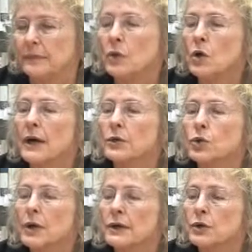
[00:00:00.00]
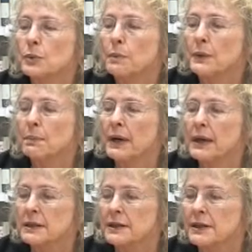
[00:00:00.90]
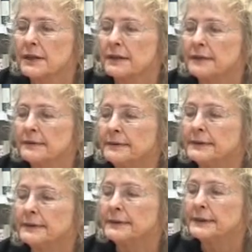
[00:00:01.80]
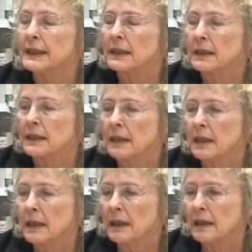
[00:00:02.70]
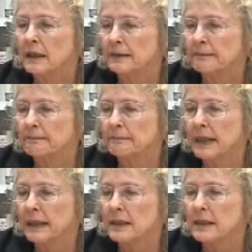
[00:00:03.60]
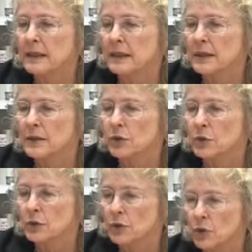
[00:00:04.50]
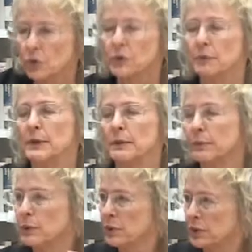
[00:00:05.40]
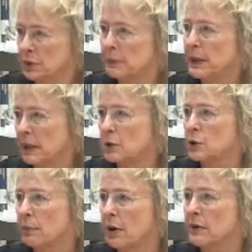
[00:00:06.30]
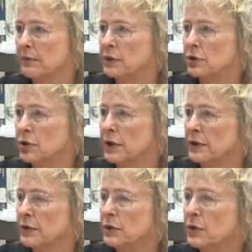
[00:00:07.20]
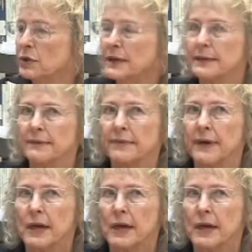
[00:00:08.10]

I try to be positive. I think it's good to be a booster, especially as department chair, to give